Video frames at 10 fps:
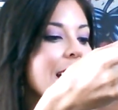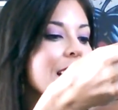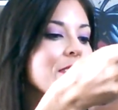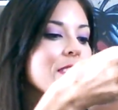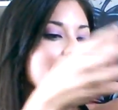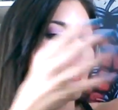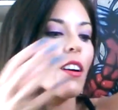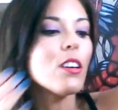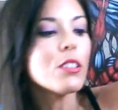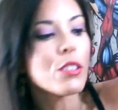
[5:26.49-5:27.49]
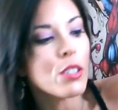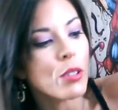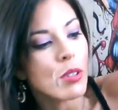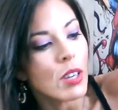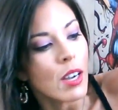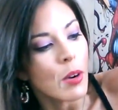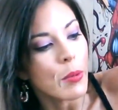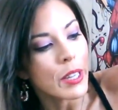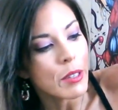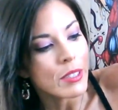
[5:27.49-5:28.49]
And then also
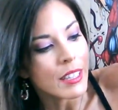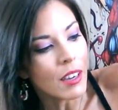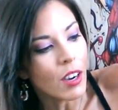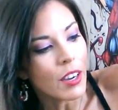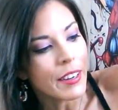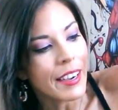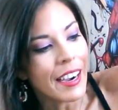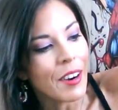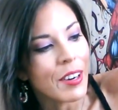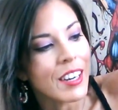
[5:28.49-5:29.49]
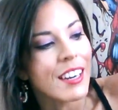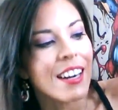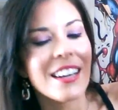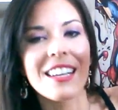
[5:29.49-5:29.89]
we use it on our